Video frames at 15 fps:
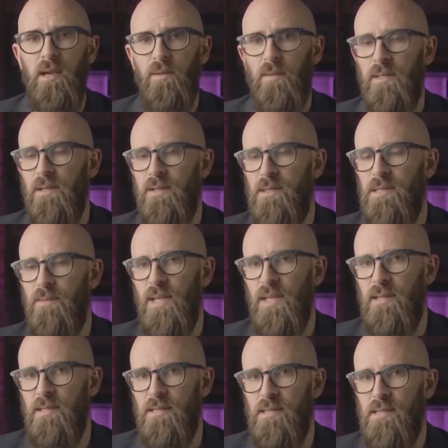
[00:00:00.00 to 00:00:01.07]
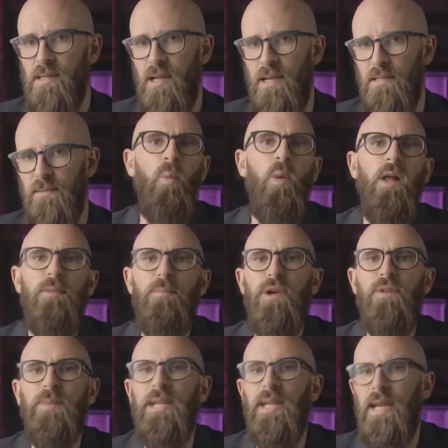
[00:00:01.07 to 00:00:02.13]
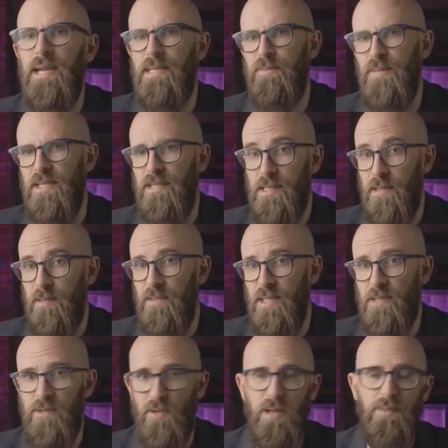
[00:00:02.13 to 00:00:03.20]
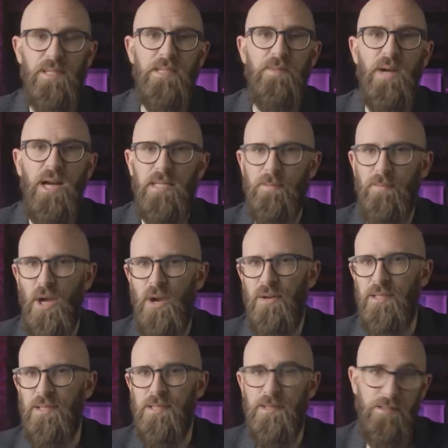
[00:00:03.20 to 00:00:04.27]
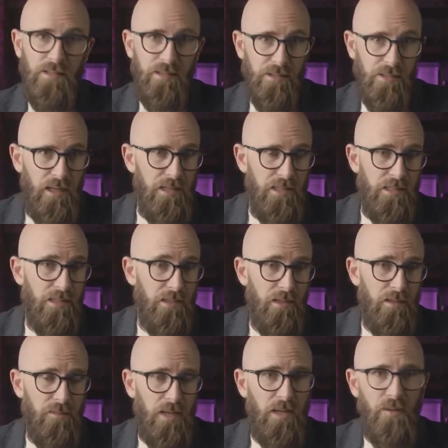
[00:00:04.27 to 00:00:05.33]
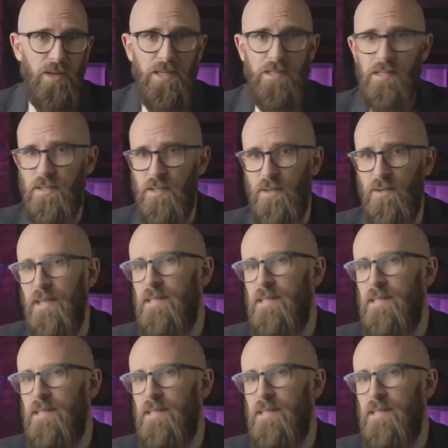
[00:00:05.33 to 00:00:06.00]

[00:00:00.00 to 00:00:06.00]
with no seeming end in sight. While the movement has been termed extremist by its opponents, and it is in many ways too,